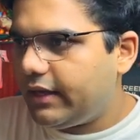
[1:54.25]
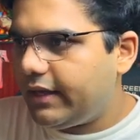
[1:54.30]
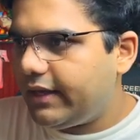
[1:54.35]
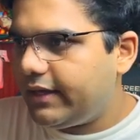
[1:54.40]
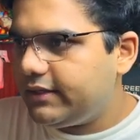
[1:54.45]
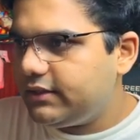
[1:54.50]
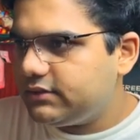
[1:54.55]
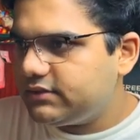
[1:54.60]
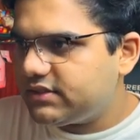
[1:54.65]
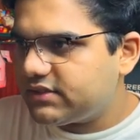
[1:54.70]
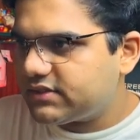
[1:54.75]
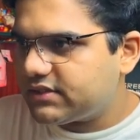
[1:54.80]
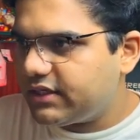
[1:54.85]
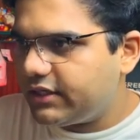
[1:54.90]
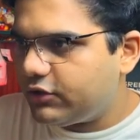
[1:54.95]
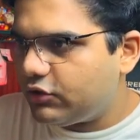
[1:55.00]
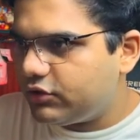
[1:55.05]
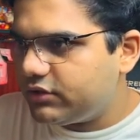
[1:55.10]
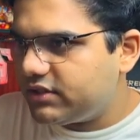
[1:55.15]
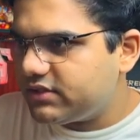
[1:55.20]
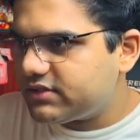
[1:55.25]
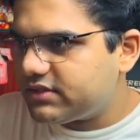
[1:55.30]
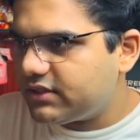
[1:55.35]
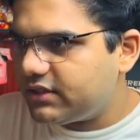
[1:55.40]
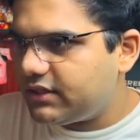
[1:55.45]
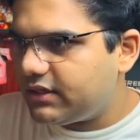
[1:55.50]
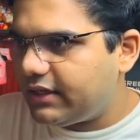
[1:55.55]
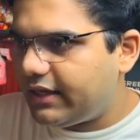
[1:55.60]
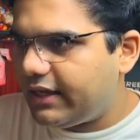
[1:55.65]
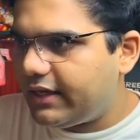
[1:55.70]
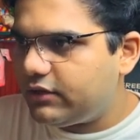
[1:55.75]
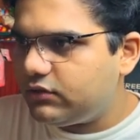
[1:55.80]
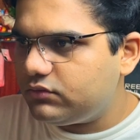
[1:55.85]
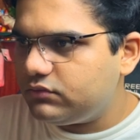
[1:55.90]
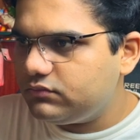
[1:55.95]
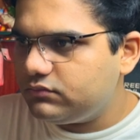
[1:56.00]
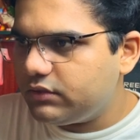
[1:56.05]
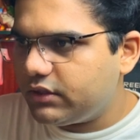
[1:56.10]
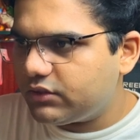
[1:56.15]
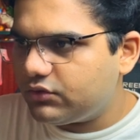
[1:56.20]
and just click on this little
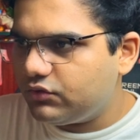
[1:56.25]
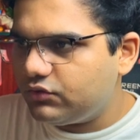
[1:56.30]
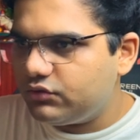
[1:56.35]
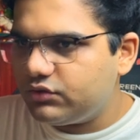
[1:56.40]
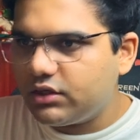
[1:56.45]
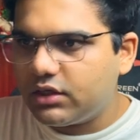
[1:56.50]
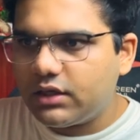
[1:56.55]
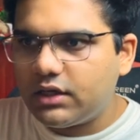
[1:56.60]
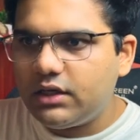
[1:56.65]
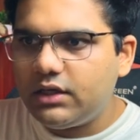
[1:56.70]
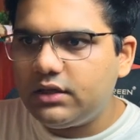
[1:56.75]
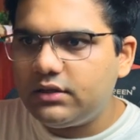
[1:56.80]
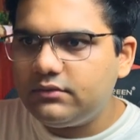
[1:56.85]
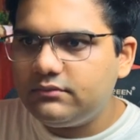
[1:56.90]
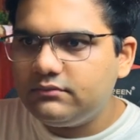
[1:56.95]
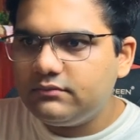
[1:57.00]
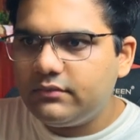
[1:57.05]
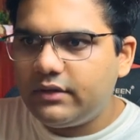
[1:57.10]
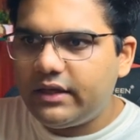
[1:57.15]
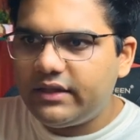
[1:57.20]
arrow and go to the color,